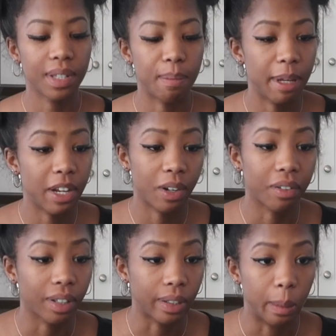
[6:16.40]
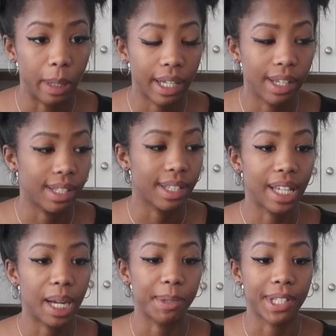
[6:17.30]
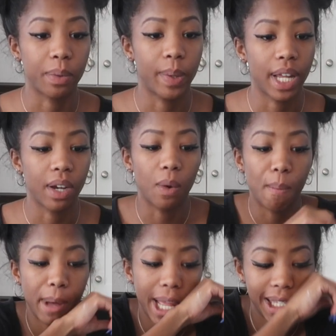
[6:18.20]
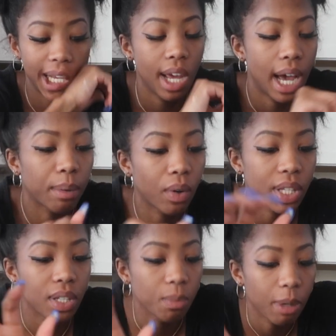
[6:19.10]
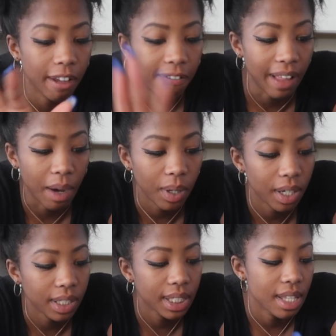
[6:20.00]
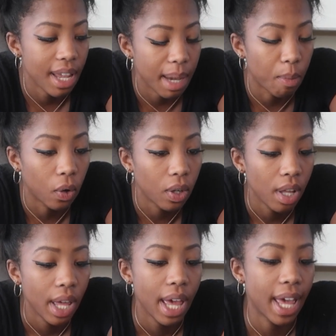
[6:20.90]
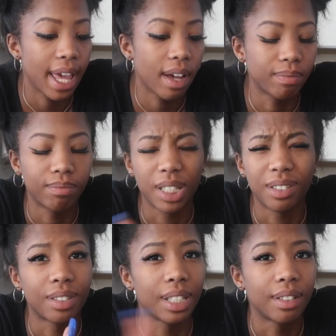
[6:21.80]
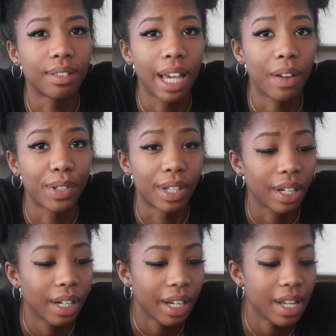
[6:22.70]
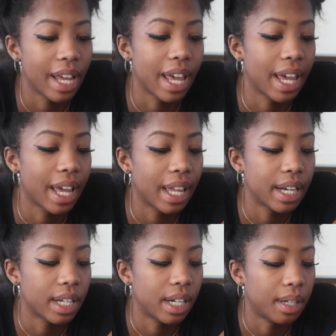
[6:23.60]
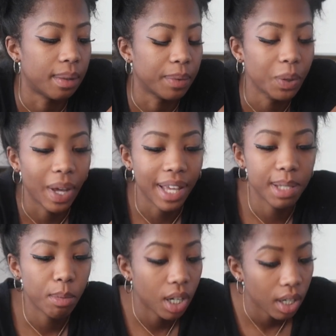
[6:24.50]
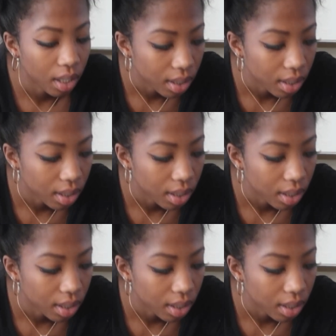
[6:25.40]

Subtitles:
have to bend over a little bit because the camera's at a weird angle, but I'm going to put flour on this table, this counter, and ooh, ASMR.